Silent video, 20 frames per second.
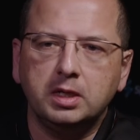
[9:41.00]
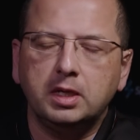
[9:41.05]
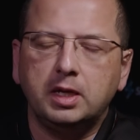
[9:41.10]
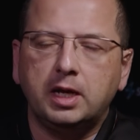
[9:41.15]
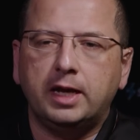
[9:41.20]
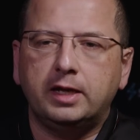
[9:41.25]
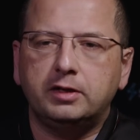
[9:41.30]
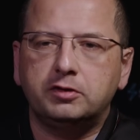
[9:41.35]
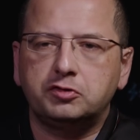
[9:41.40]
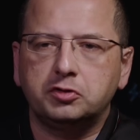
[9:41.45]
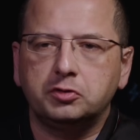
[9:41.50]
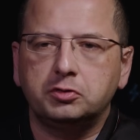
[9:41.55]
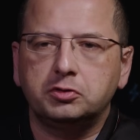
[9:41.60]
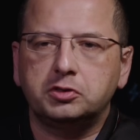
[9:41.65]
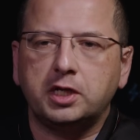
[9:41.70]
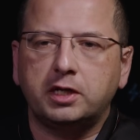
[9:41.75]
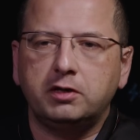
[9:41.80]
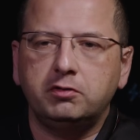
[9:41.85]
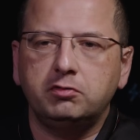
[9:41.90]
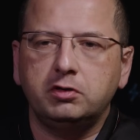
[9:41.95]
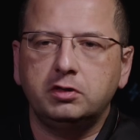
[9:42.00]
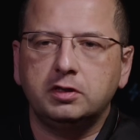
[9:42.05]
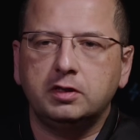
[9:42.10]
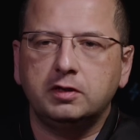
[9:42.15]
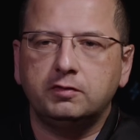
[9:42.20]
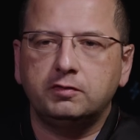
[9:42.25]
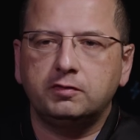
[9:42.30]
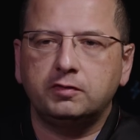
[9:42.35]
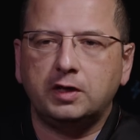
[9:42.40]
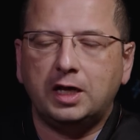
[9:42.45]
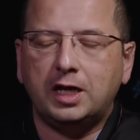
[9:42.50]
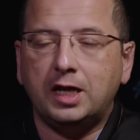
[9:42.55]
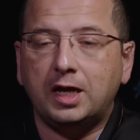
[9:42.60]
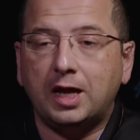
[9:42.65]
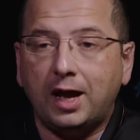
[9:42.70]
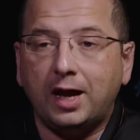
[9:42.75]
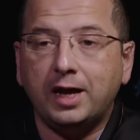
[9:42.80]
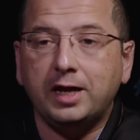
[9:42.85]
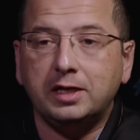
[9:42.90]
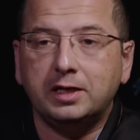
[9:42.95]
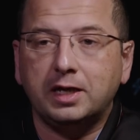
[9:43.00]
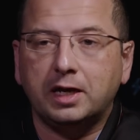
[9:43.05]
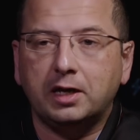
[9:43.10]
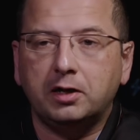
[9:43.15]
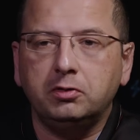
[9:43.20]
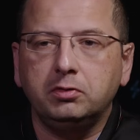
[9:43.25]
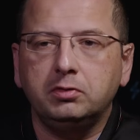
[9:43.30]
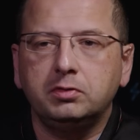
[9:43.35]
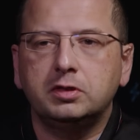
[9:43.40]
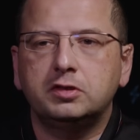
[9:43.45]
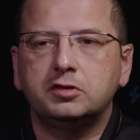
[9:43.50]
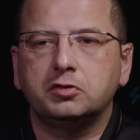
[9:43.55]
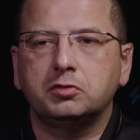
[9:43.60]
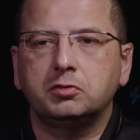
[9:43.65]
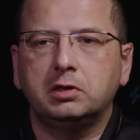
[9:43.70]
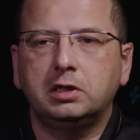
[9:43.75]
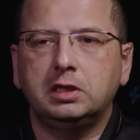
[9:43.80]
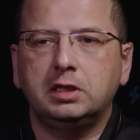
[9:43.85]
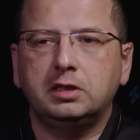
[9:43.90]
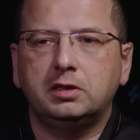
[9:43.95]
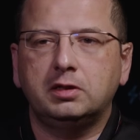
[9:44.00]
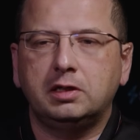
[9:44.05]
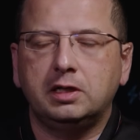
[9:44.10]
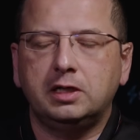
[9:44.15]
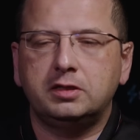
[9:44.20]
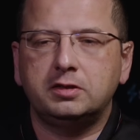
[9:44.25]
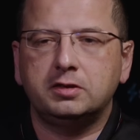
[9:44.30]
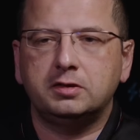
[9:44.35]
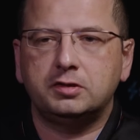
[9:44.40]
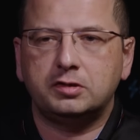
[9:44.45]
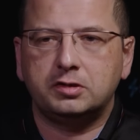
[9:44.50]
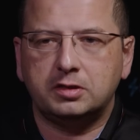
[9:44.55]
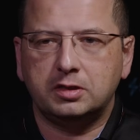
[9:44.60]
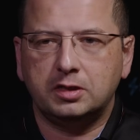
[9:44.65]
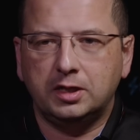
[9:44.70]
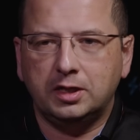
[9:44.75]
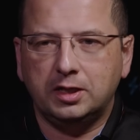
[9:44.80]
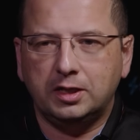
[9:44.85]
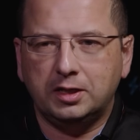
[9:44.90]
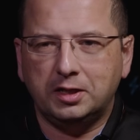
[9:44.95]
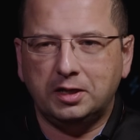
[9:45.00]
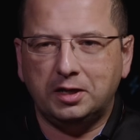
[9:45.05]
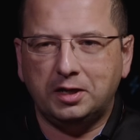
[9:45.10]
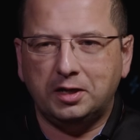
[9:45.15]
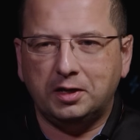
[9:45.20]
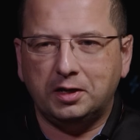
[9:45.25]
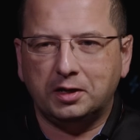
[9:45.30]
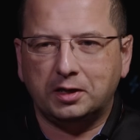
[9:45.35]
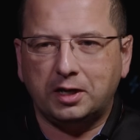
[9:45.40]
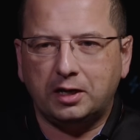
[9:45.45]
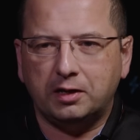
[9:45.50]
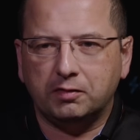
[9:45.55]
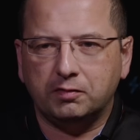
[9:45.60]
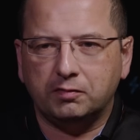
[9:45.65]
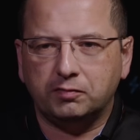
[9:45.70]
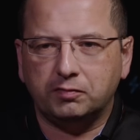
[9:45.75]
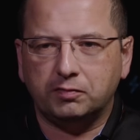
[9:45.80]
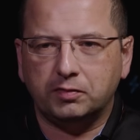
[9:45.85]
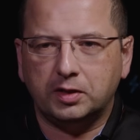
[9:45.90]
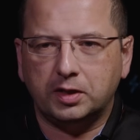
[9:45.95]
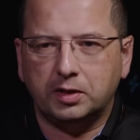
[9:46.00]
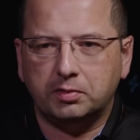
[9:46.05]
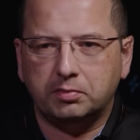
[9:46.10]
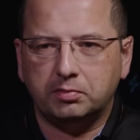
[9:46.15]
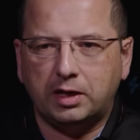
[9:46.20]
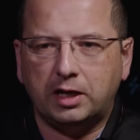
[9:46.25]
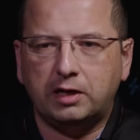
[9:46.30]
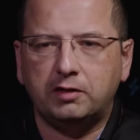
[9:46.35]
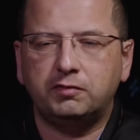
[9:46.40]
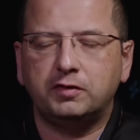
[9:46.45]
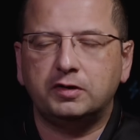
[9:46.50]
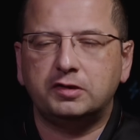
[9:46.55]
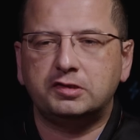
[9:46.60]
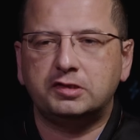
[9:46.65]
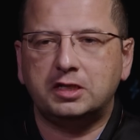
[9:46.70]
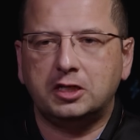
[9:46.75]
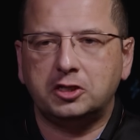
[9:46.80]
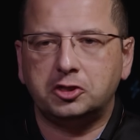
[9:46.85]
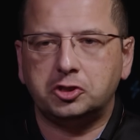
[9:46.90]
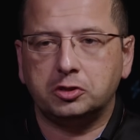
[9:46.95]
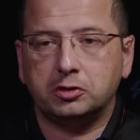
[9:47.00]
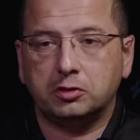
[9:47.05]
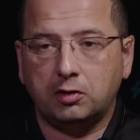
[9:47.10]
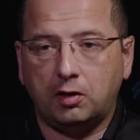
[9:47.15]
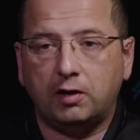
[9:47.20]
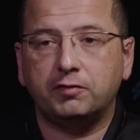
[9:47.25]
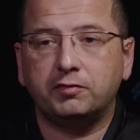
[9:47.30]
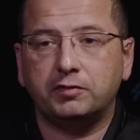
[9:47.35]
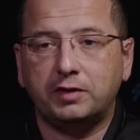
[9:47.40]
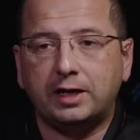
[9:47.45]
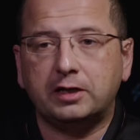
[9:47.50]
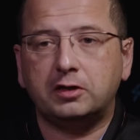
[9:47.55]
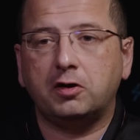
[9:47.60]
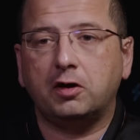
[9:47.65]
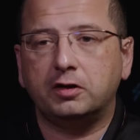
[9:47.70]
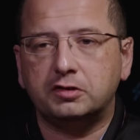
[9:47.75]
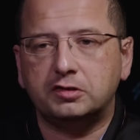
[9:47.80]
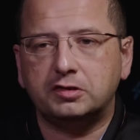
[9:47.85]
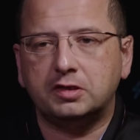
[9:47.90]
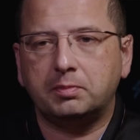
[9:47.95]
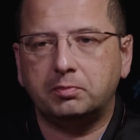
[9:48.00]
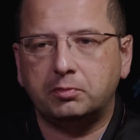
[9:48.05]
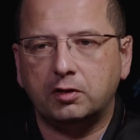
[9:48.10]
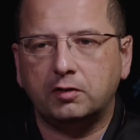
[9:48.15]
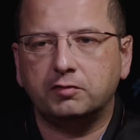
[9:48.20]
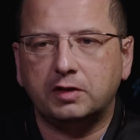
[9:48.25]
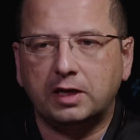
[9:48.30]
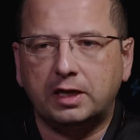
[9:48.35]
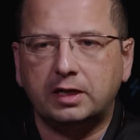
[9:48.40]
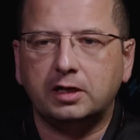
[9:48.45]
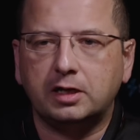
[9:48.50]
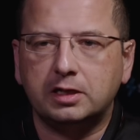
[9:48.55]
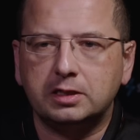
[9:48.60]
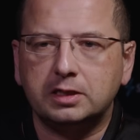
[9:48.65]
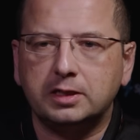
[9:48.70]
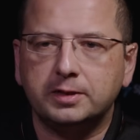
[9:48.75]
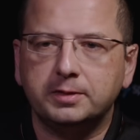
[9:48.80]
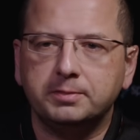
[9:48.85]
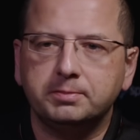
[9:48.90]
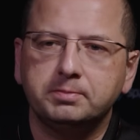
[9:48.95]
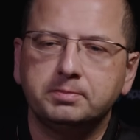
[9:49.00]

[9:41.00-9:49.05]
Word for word: And so generative AI now is only the latest uh, kind of uh, manifestation of that concept, of that idea.